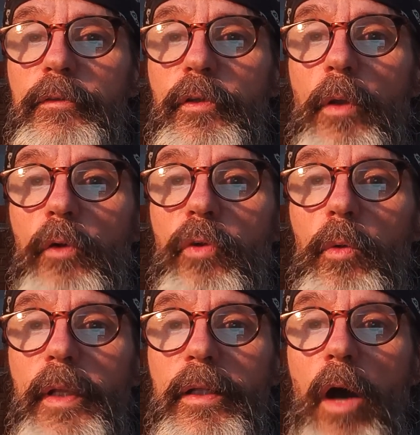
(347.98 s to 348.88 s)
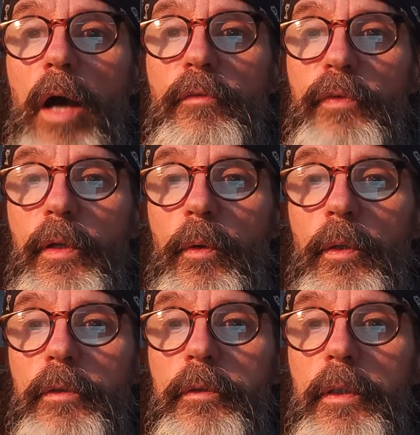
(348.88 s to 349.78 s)
those holding
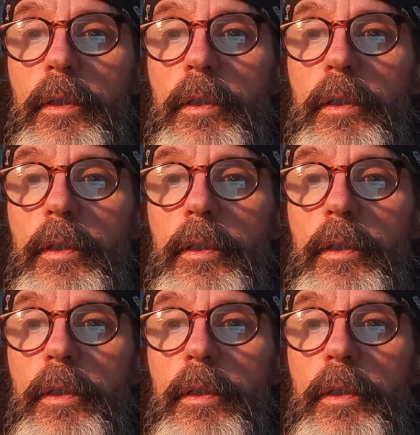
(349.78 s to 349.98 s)
non-freehold,